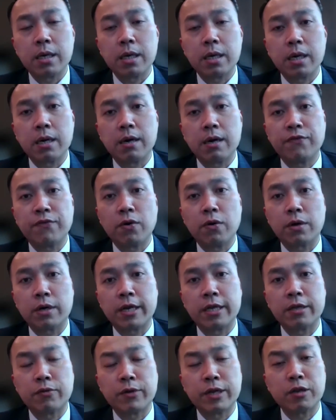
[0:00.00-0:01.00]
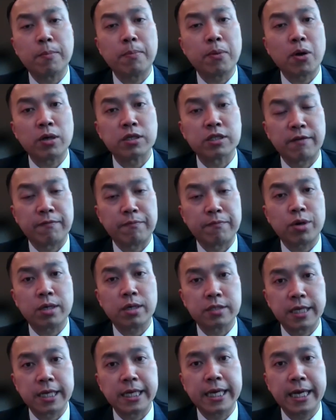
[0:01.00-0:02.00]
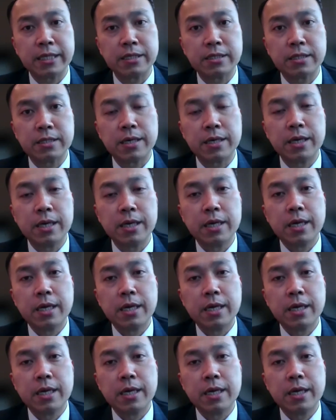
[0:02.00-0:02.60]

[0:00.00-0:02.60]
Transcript: for clinically not positive prostate cancer.